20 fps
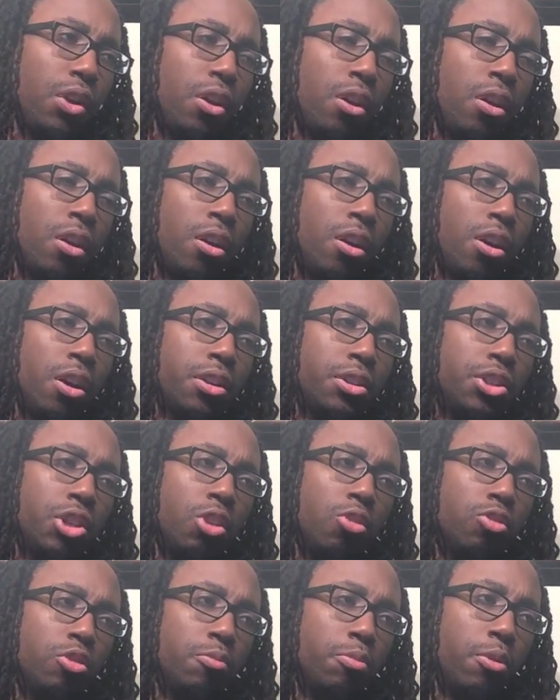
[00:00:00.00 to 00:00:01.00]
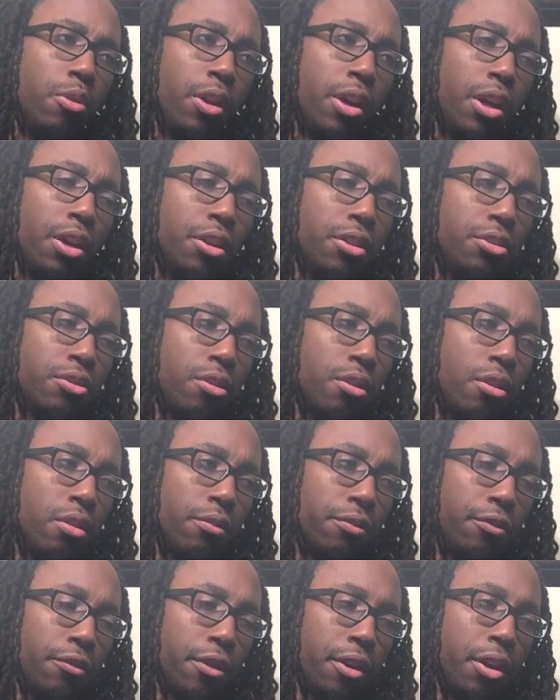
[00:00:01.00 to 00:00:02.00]
Soulja Boy and his
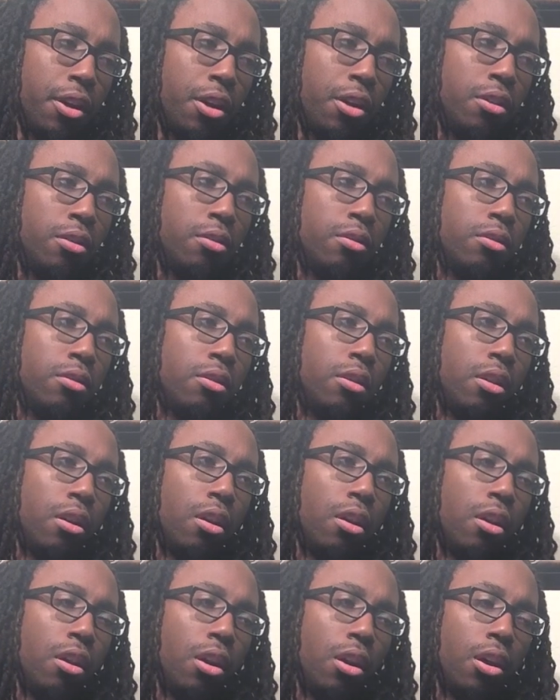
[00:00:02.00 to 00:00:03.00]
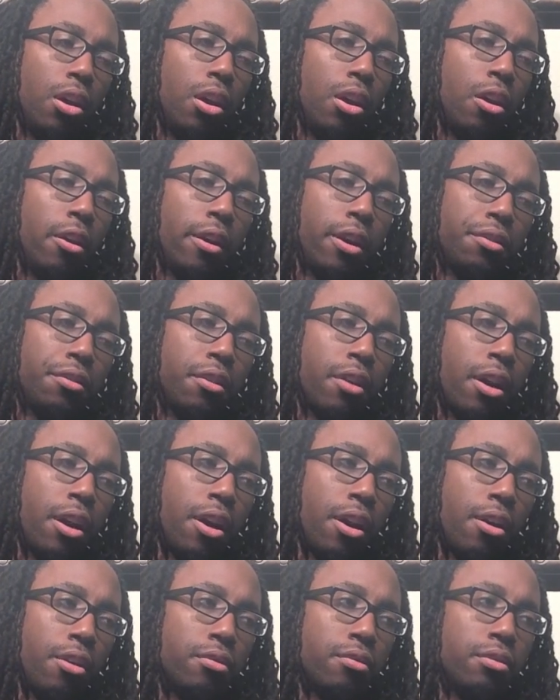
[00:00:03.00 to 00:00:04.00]
girlfriend are at their
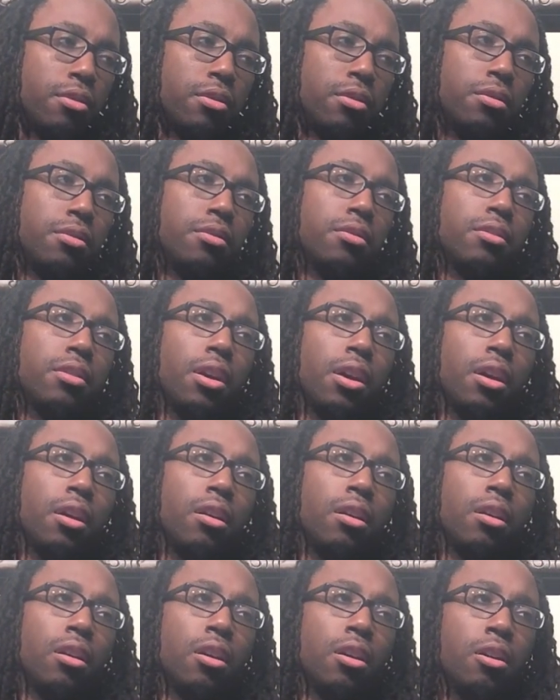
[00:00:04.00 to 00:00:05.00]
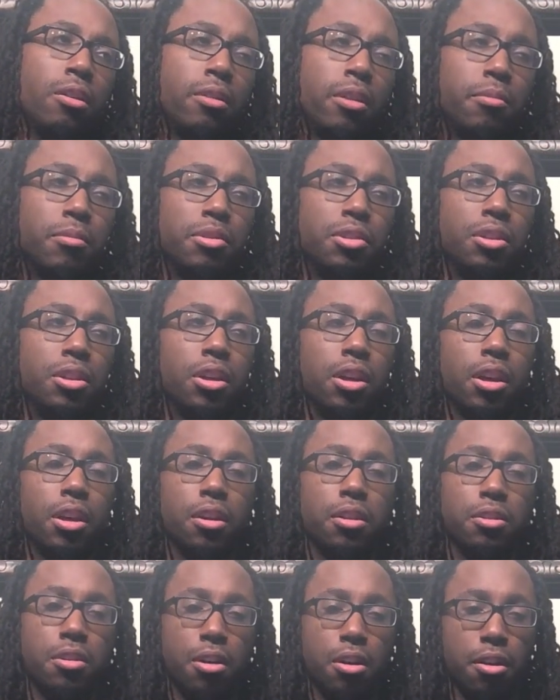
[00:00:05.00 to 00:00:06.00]
house. Her name is Nia,
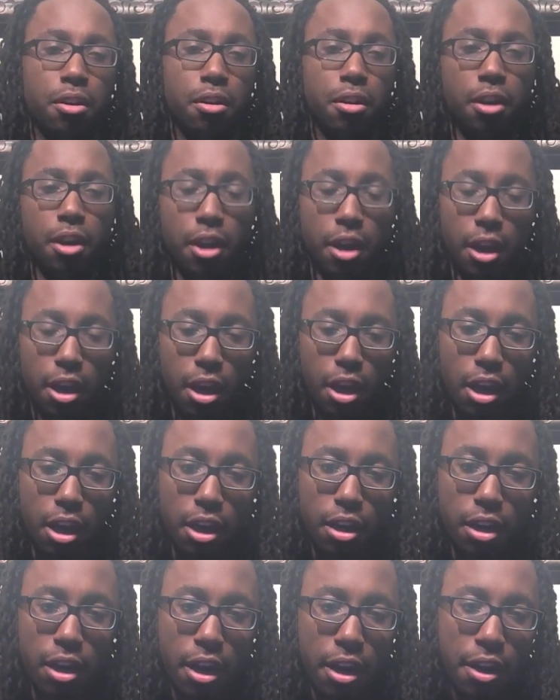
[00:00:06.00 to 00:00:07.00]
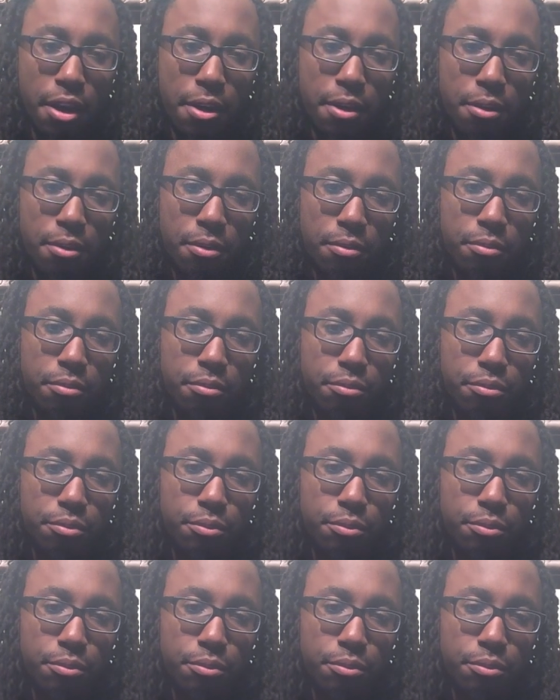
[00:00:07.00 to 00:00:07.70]
her daughter. Now,